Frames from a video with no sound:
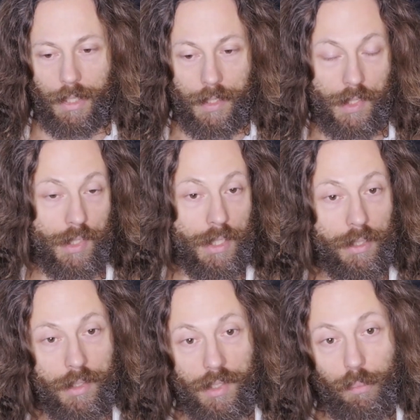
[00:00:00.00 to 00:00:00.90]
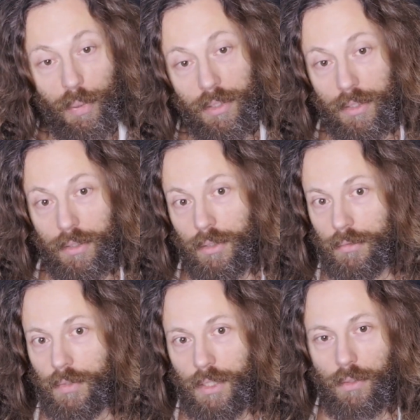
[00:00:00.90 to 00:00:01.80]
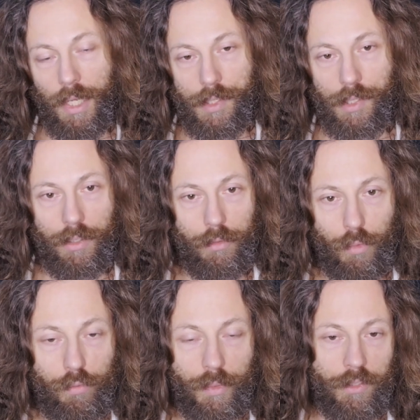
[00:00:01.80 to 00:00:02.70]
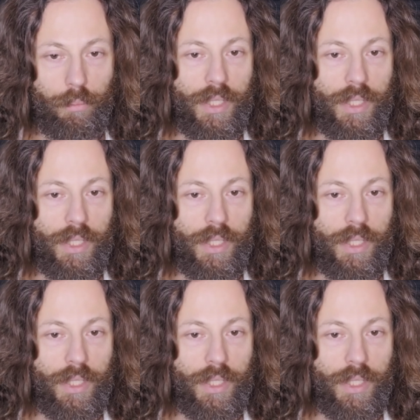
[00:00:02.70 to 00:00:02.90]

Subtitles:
is seen as the pinnacle of neoclassical movement,